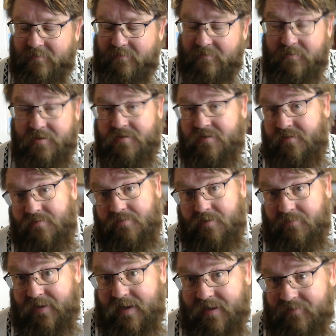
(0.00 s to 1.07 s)
which is
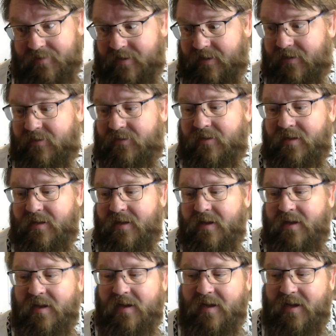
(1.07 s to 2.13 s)
what we have with this,
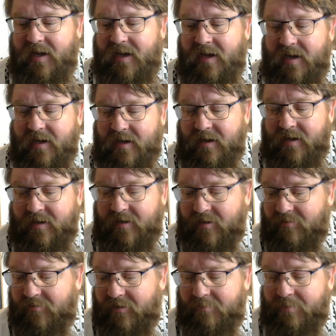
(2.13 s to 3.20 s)
and
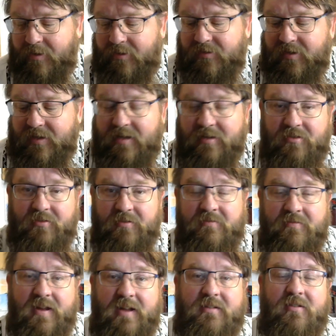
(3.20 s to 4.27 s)
one person is
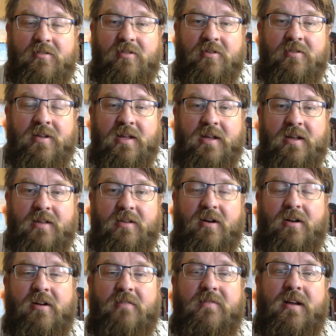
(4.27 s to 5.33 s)
infected. So the
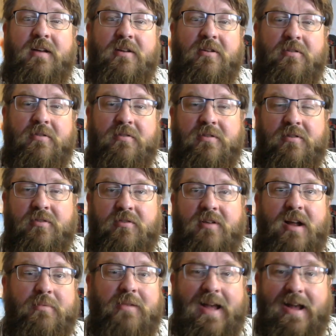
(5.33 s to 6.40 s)
R value
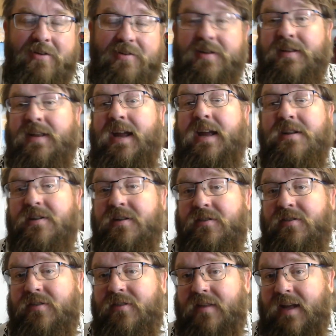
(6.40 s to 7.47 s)
describes how
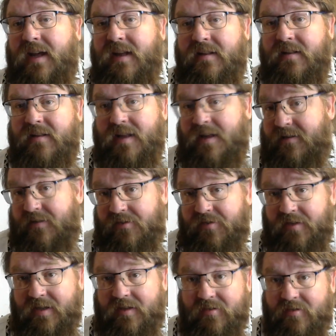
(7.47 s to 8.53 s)
contagious that
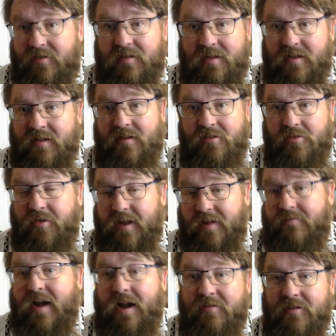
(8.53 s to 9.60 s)
disease is or
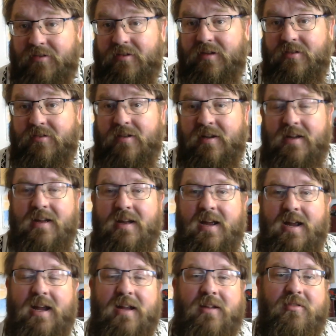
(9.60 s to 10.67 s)
that virus is.
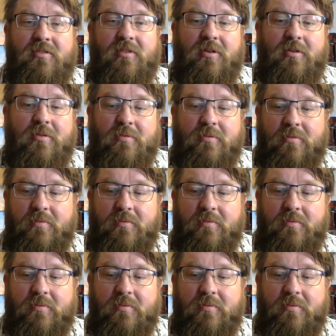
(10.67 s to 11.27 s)
And so